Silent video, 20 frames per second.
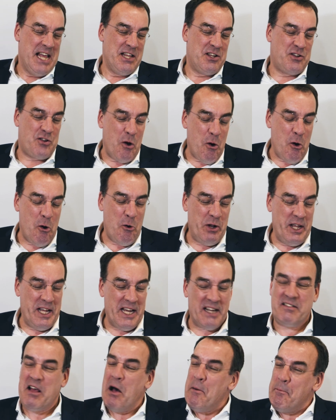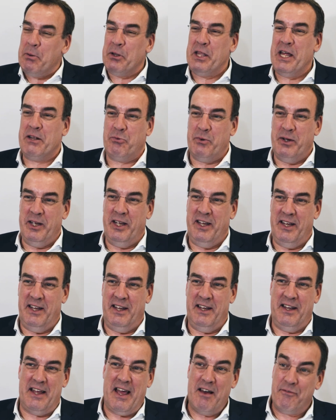So the example that
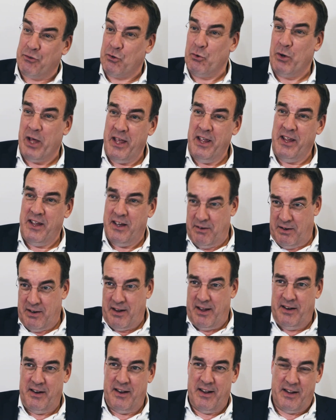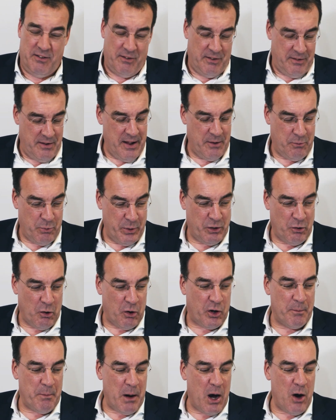we have today and, and that, that, we
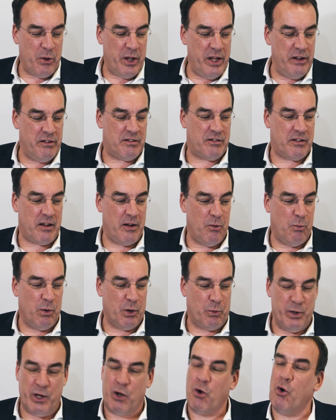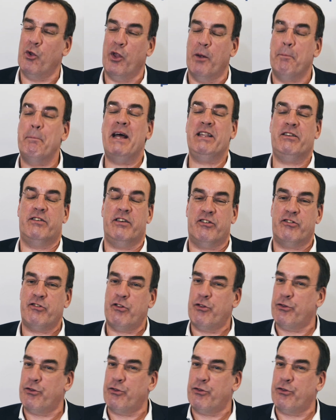talk about is uh, what we call the Mantis